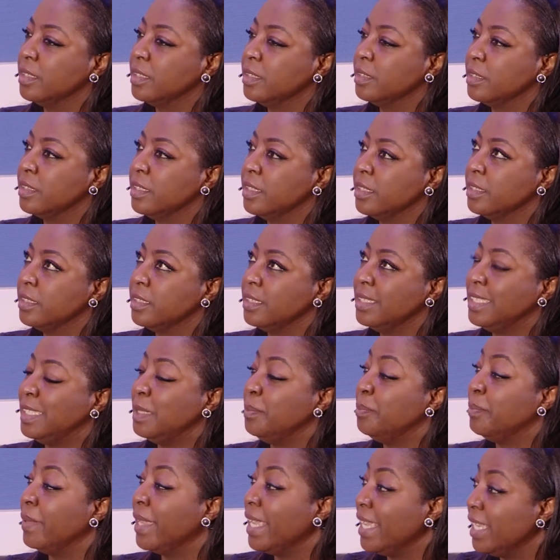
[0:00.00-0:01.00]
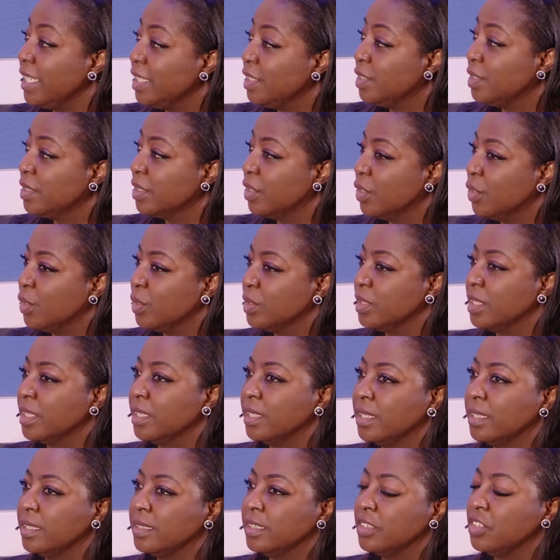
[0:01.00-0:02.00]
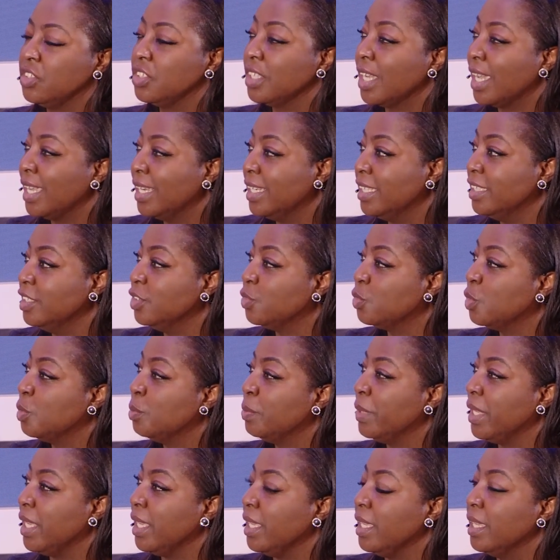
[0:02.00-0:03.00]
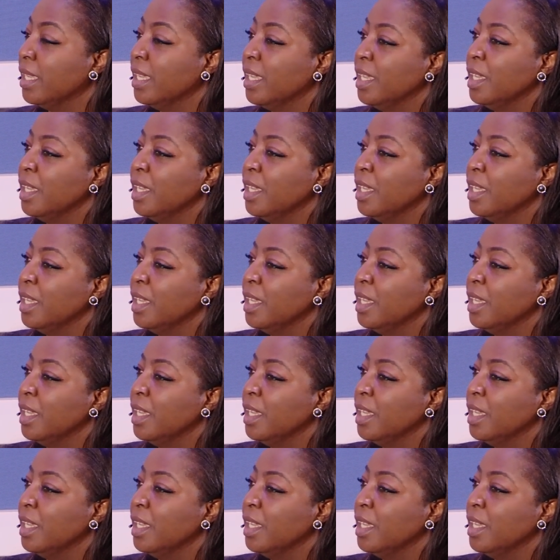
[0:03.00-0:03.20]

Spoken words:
the debate or the challenge will be